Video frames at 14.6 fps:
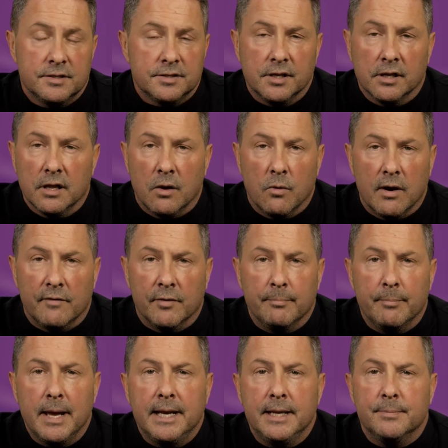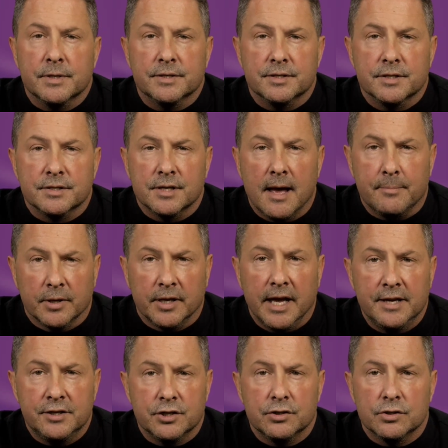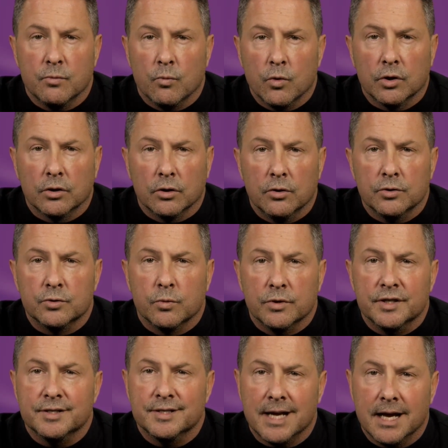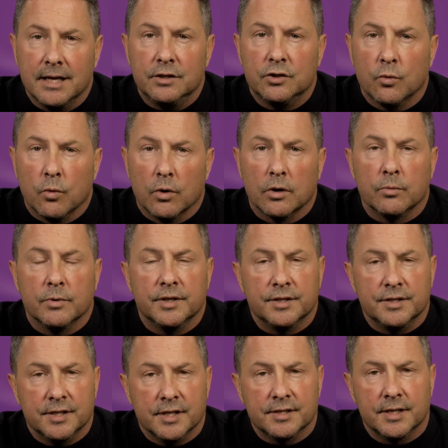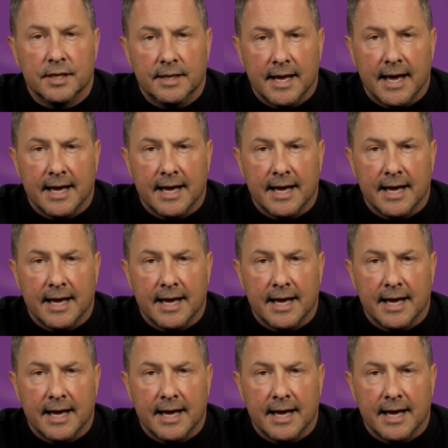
Still, however, many business applications and workloads were designed to work with existing